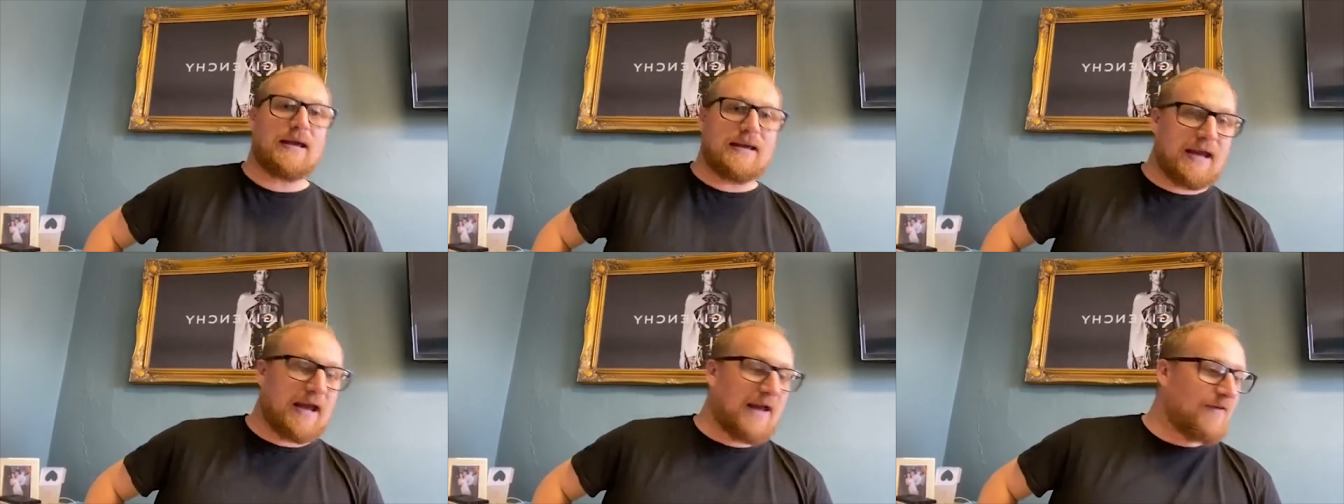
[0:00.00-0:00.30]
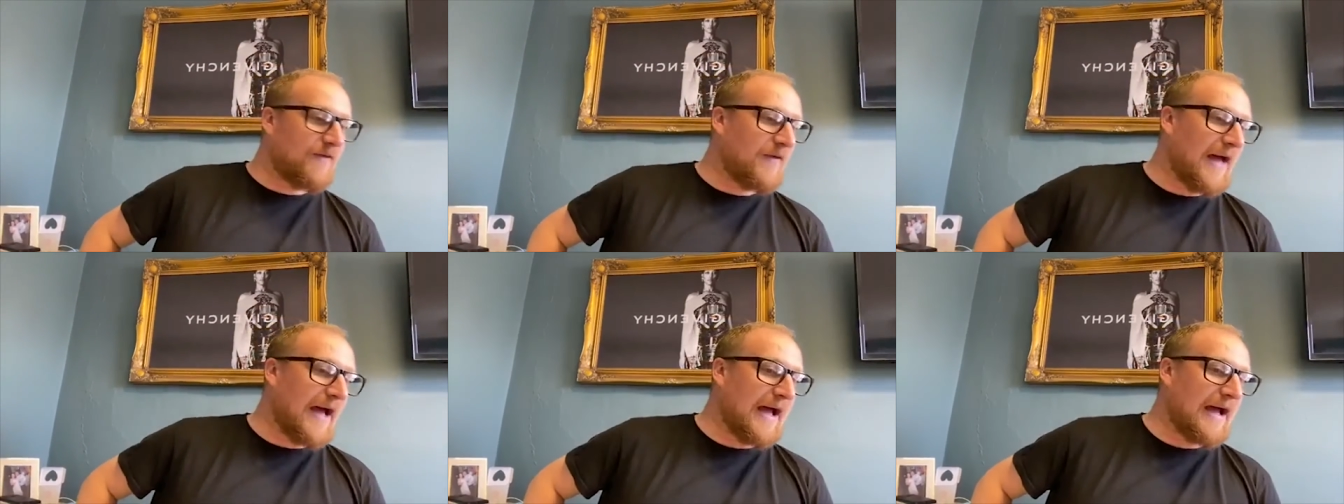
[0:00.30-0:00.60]

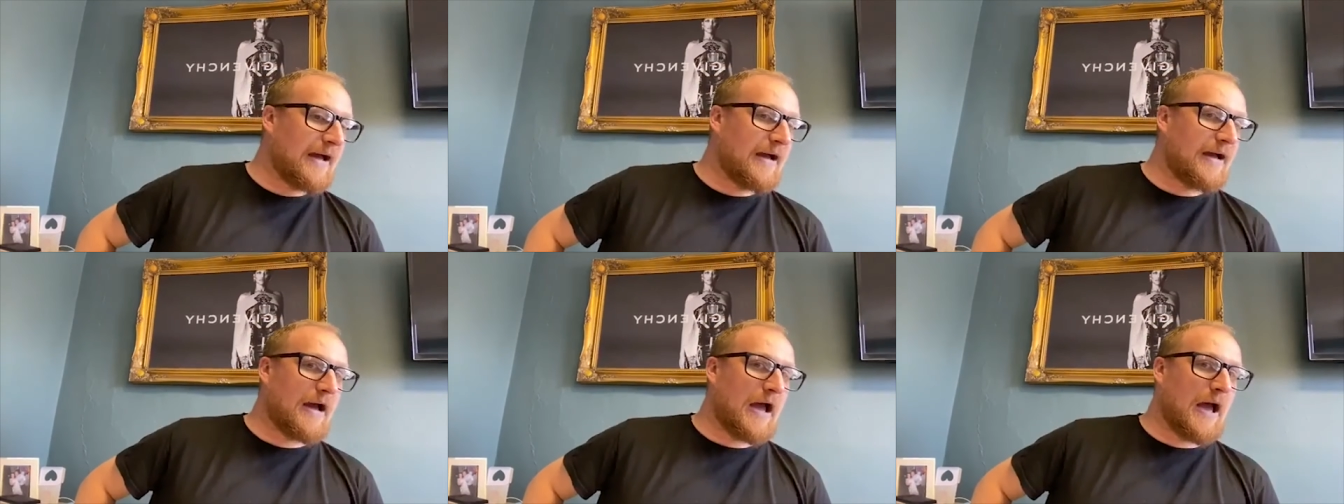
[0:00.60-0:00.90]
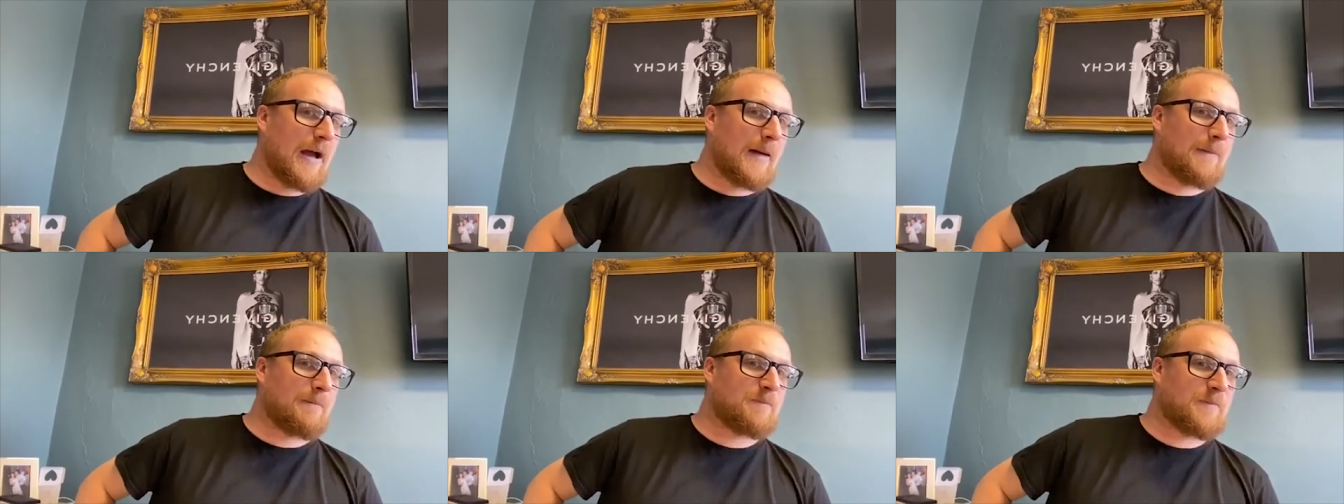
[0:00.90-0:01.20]
get
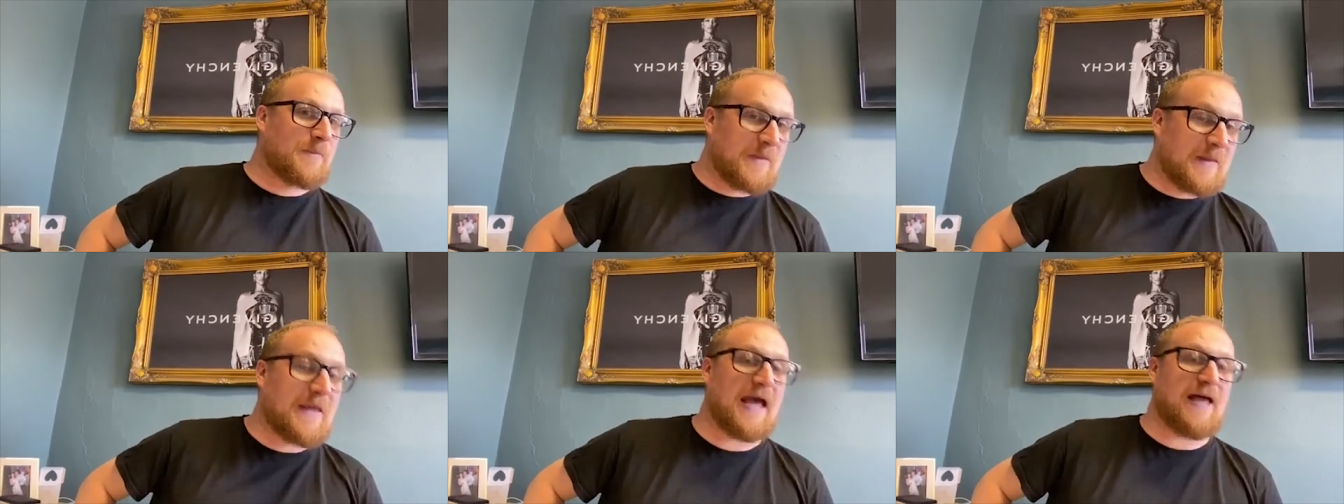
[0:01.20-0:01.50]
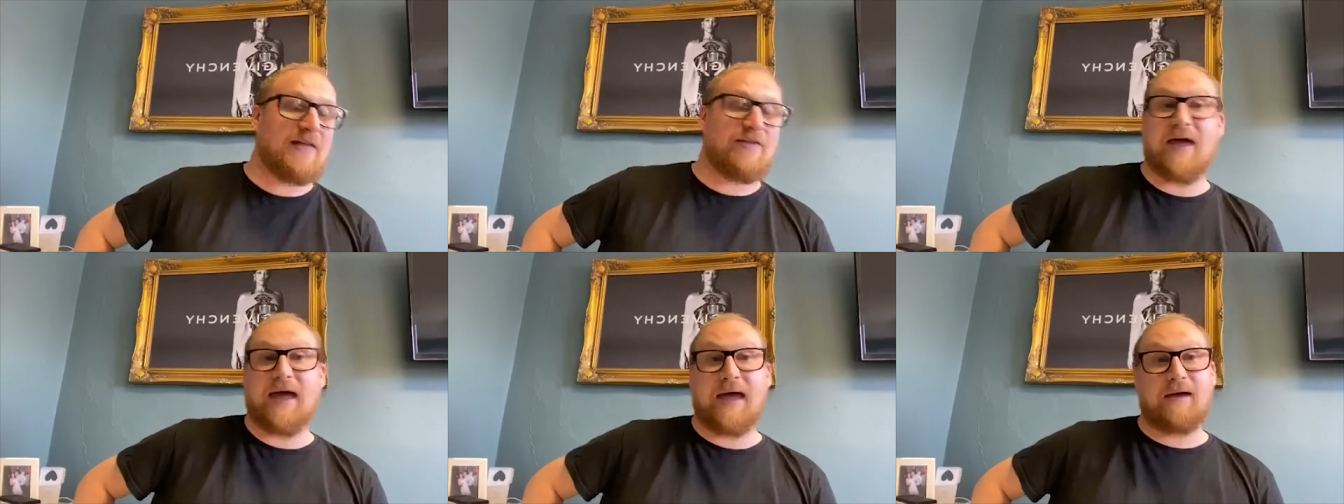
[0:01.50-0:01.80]
that,
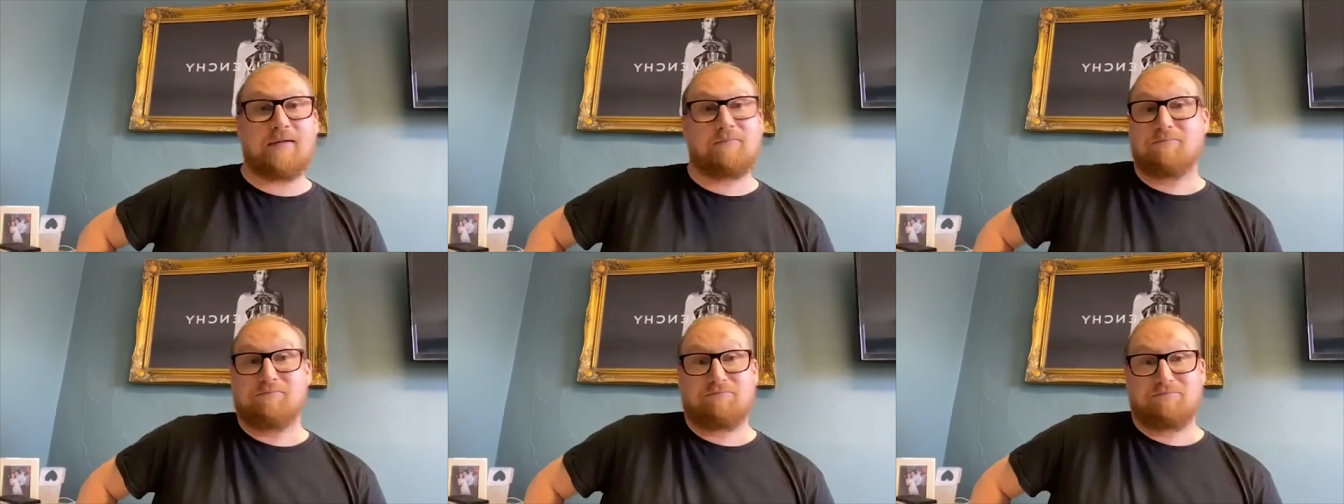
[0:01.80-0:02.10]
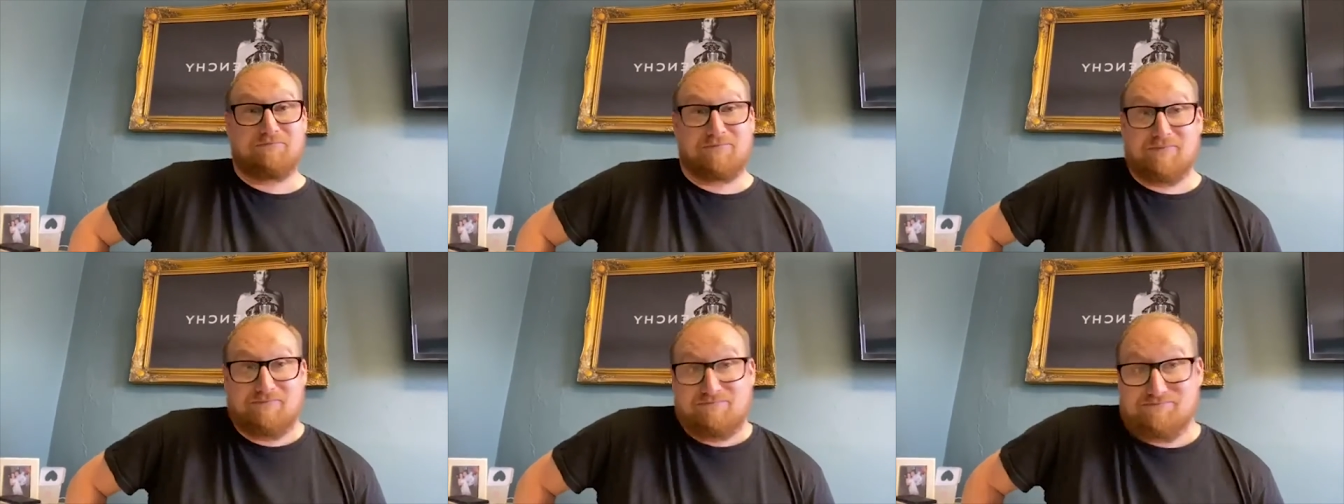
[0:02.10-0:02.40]
get there
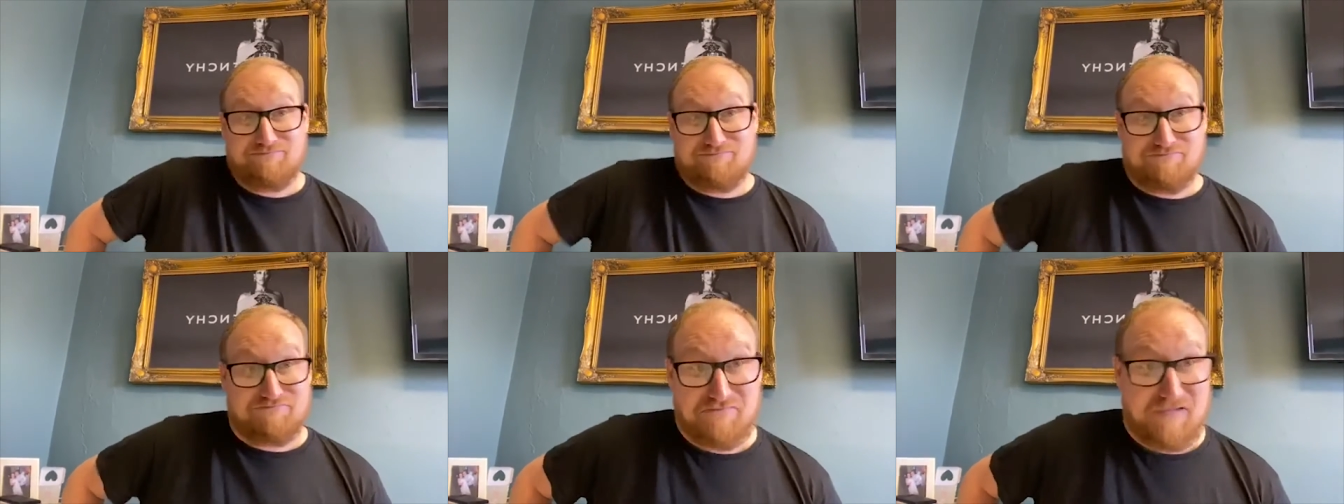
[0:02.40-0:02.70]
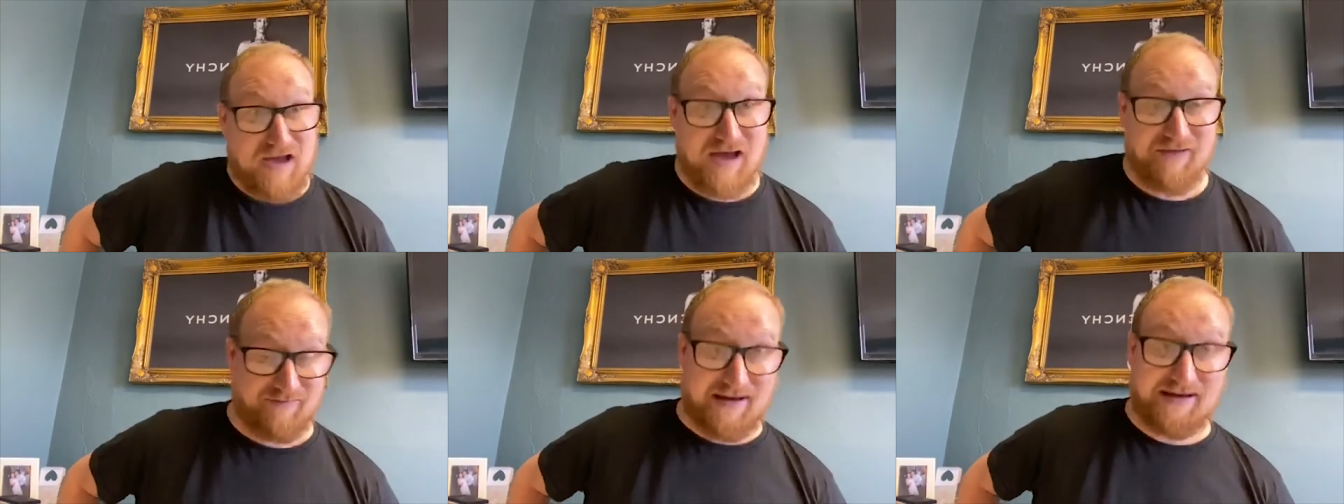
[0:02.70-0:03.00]

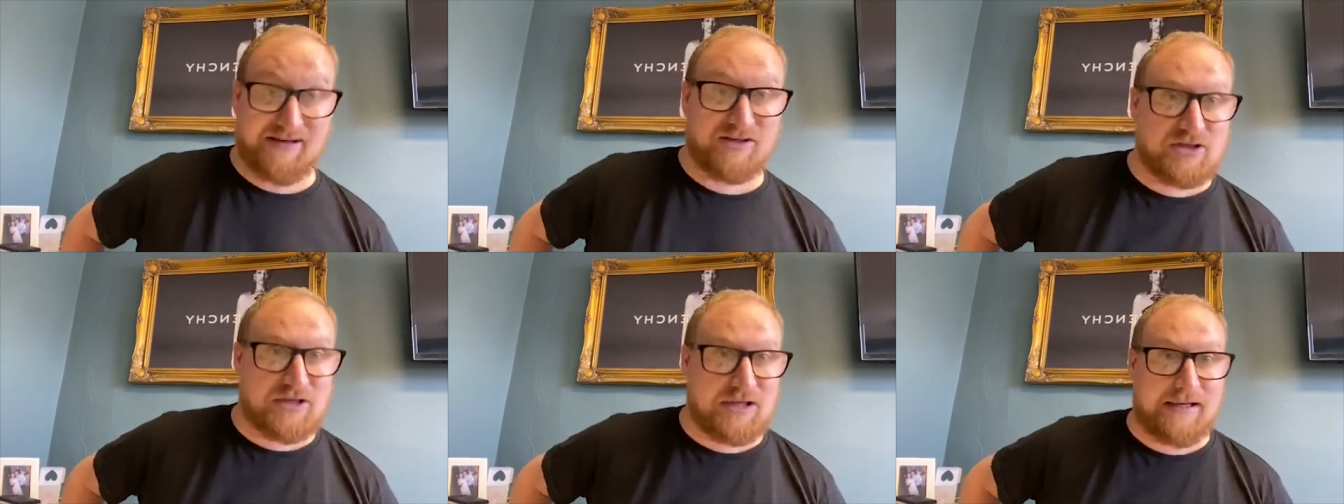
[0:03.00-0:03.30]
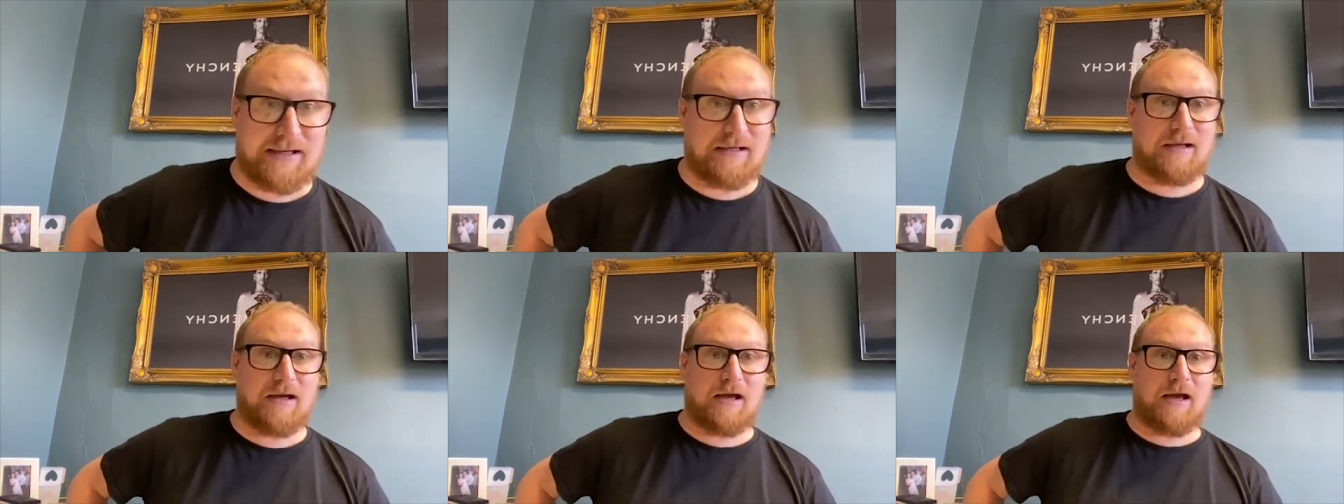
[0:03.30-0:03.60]

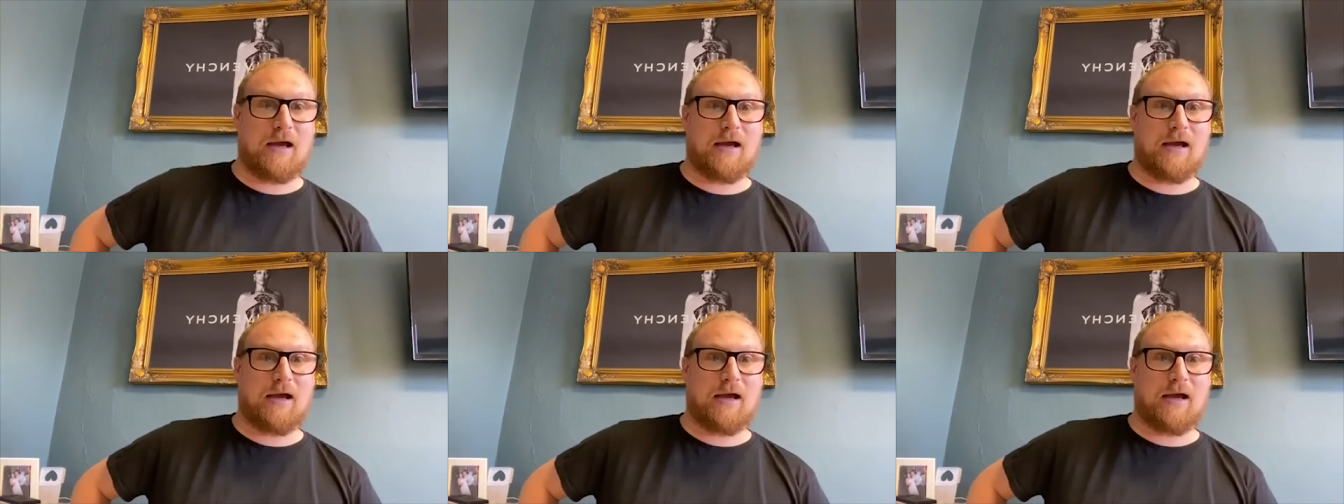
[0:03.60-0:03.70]
eventually.